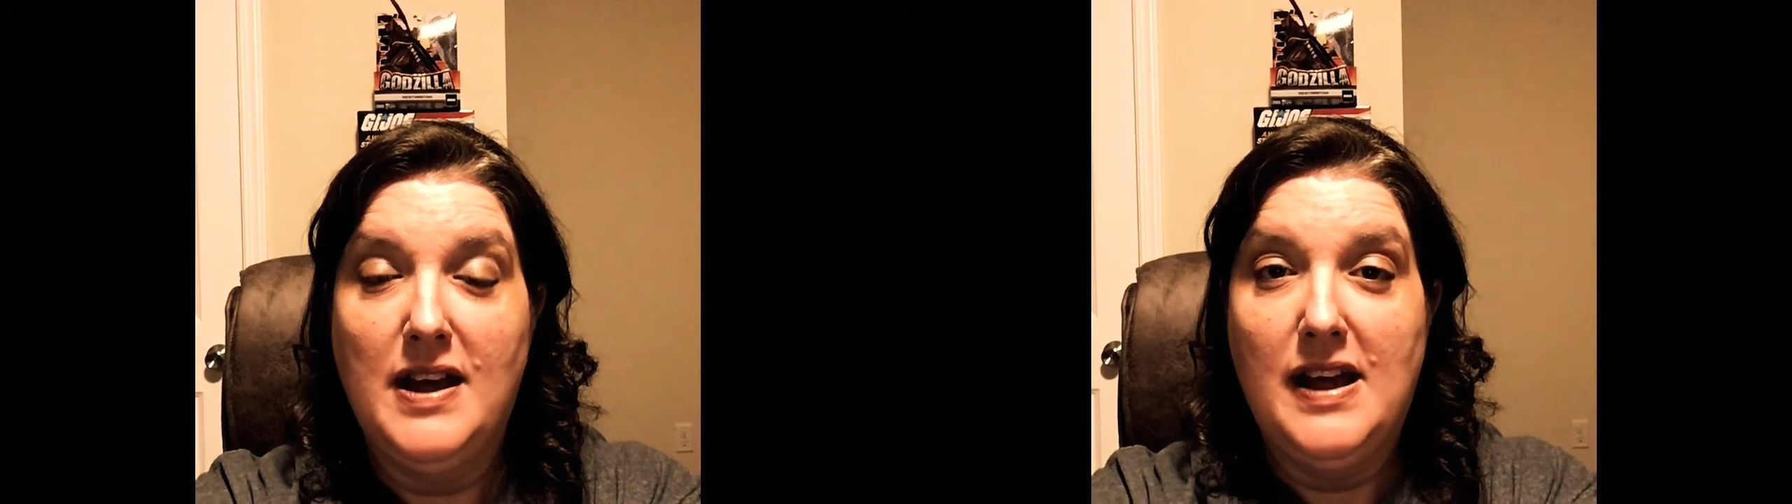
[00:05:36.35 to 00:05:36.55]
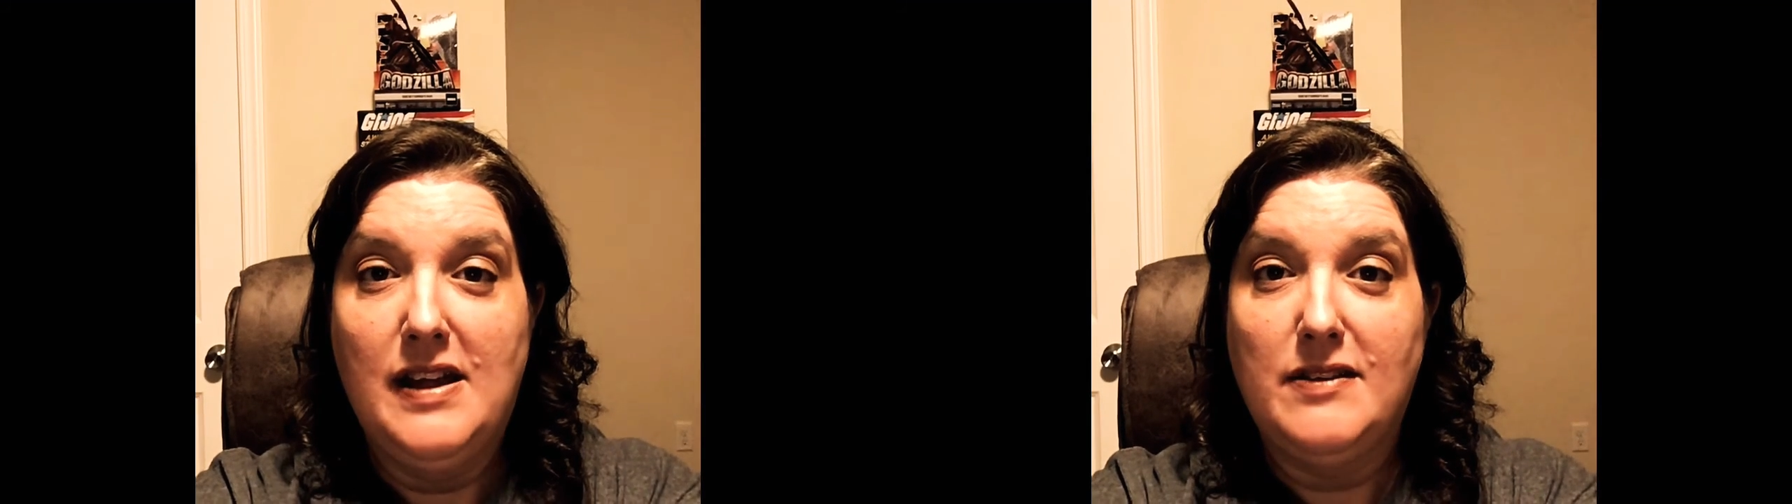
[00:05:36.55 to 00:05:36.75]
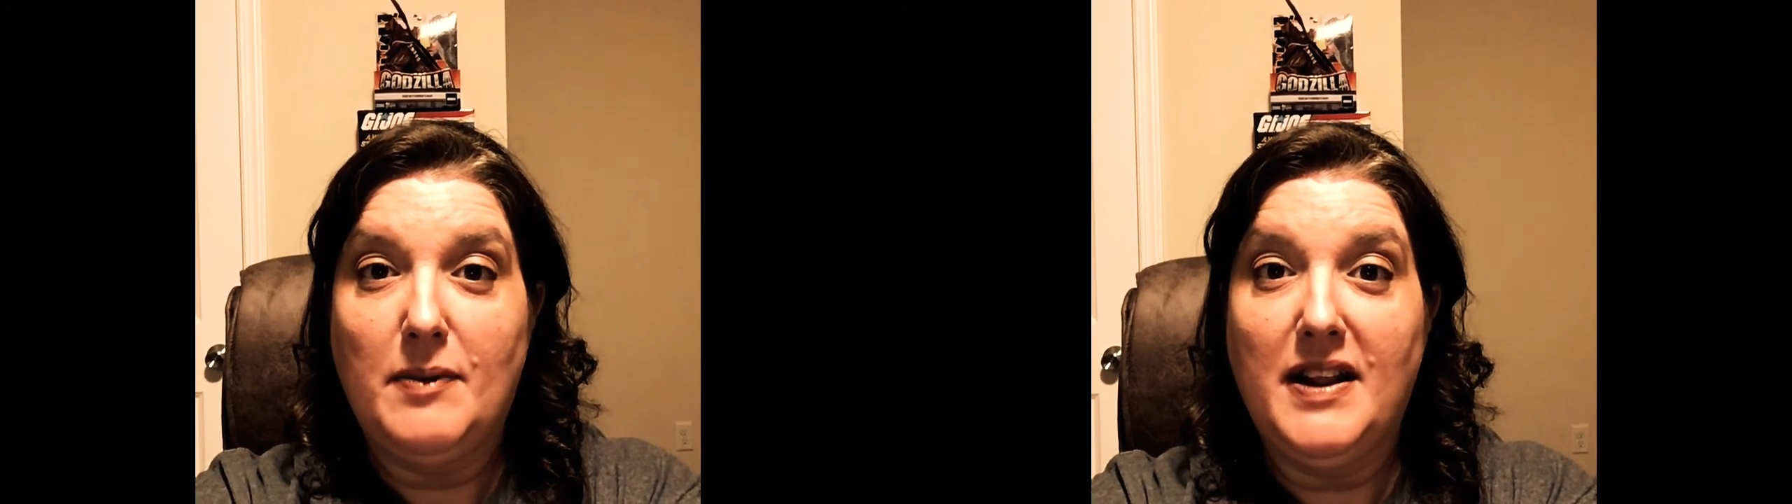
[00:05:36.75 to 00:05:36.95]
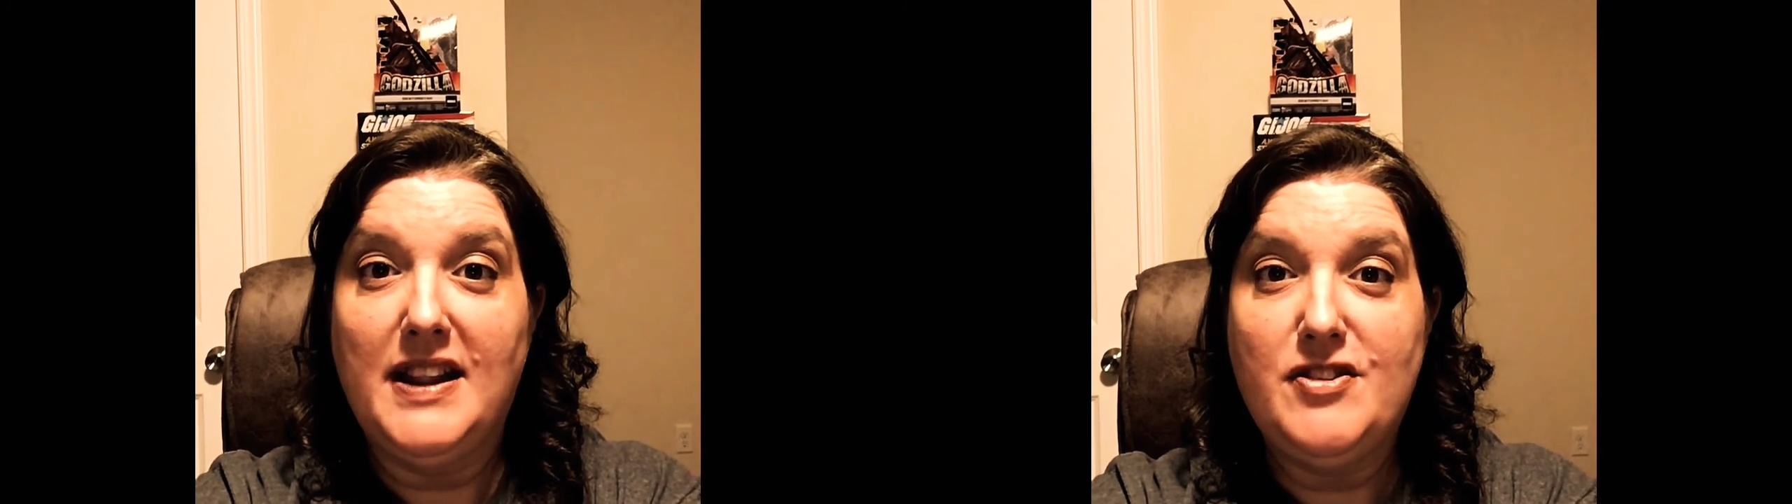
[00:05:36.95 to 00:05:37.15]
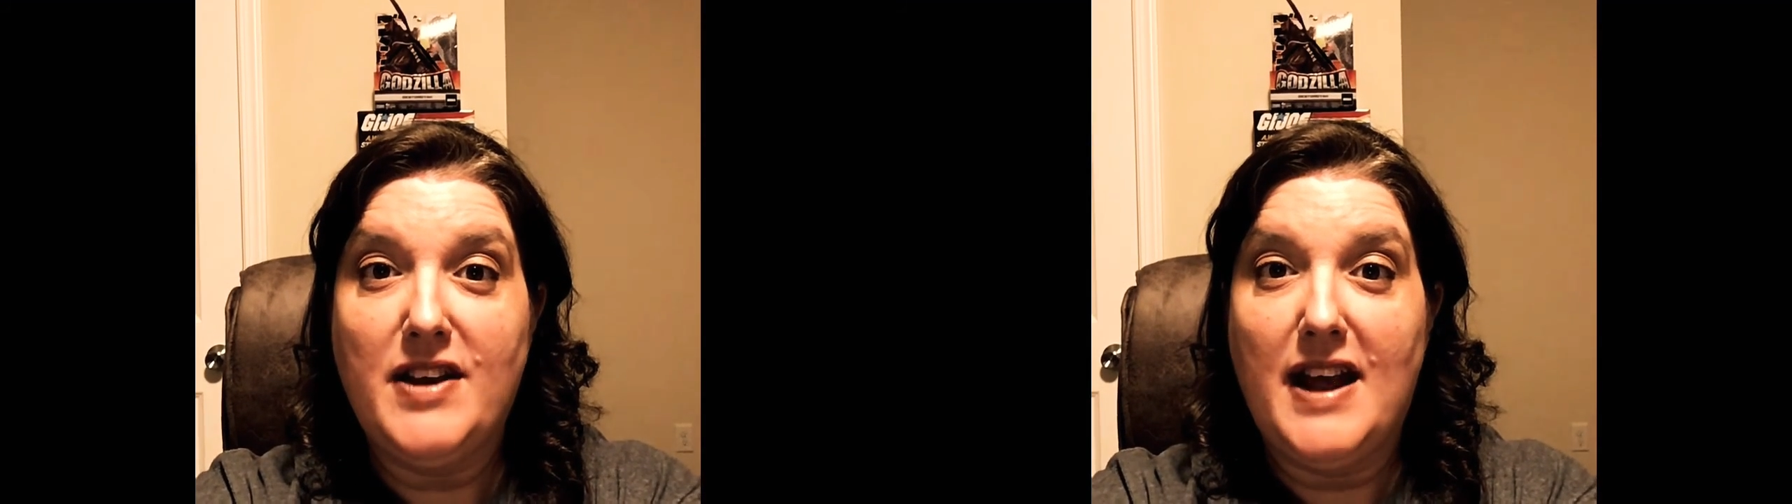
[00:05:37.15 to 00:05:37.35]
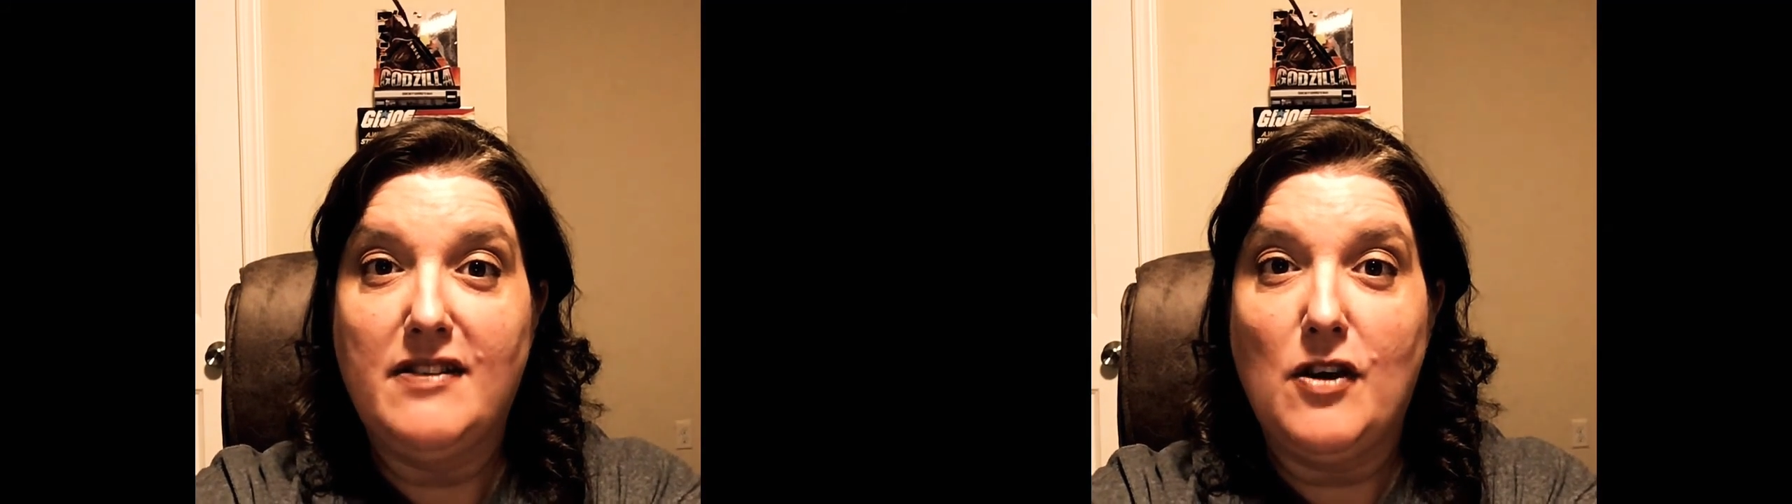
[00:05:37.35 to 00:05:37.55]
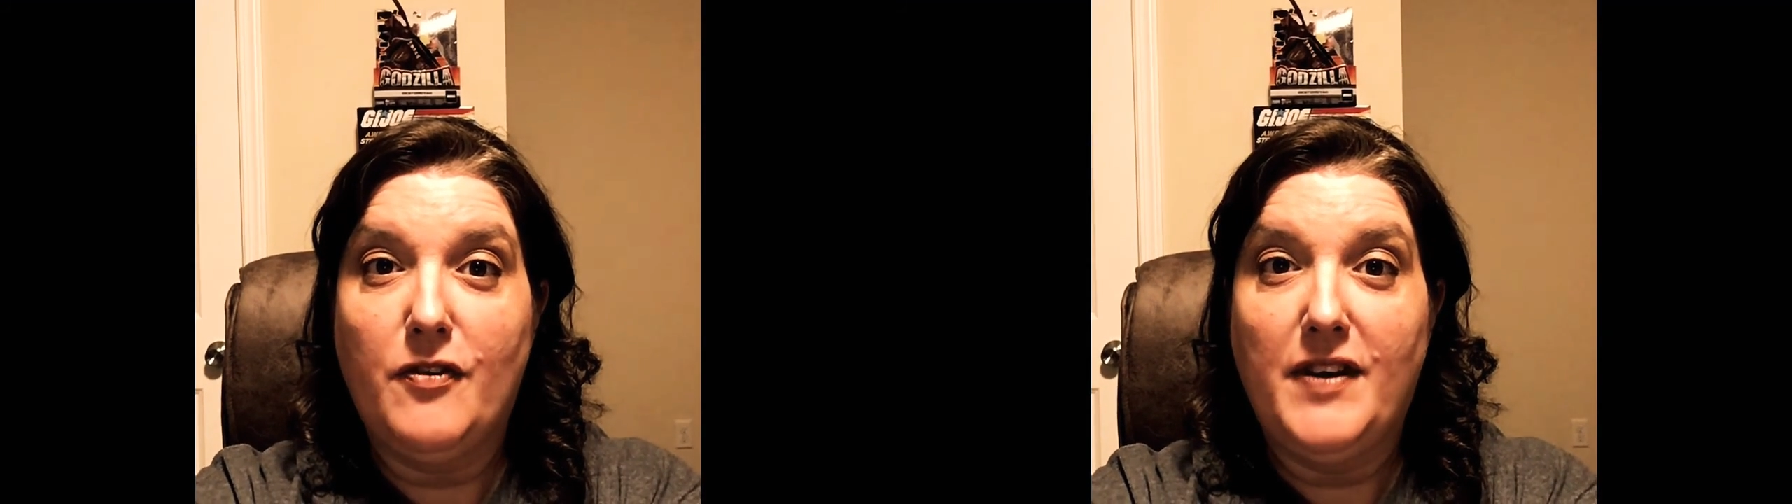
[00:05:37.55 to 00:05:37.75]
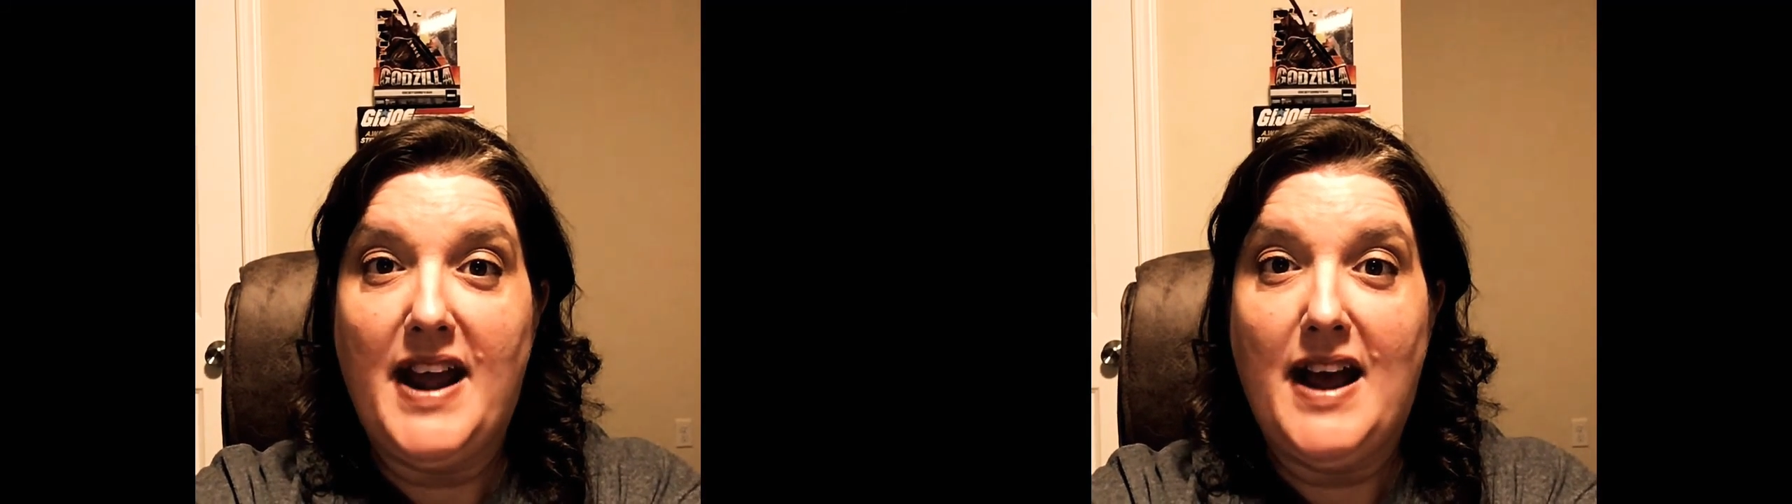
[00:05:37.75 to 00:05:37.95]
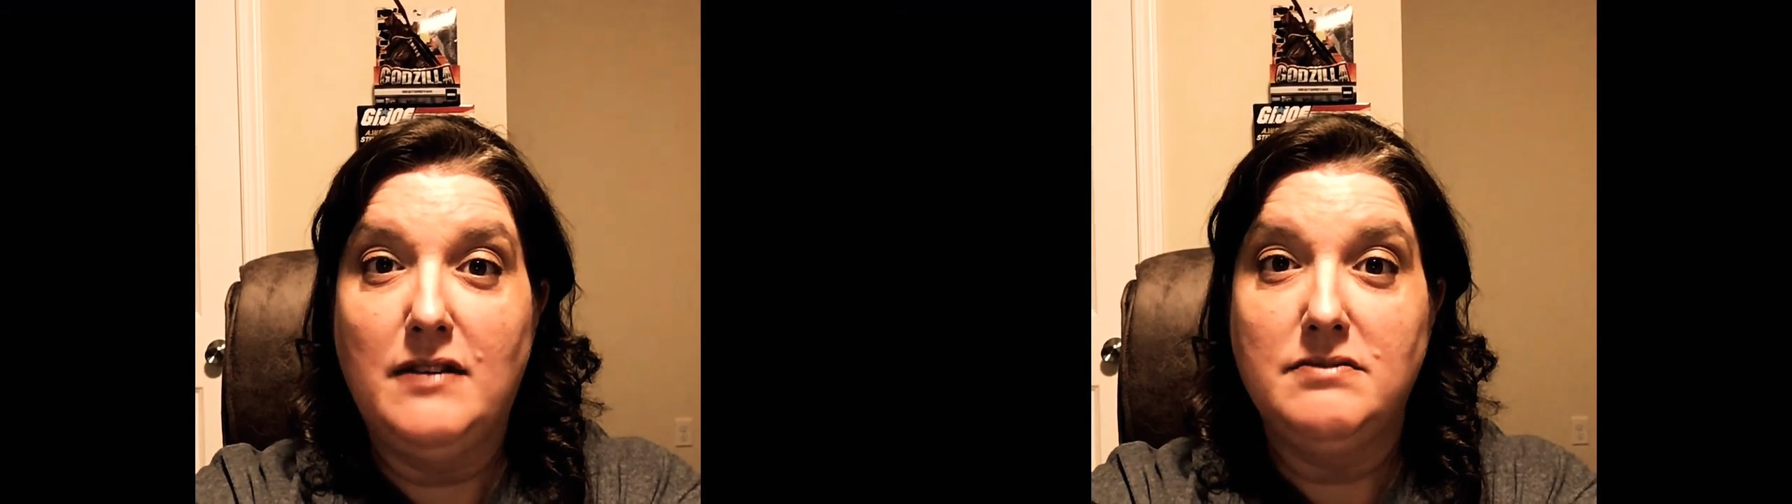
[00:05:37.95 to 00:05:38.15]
So I'm going to let you guys go for now.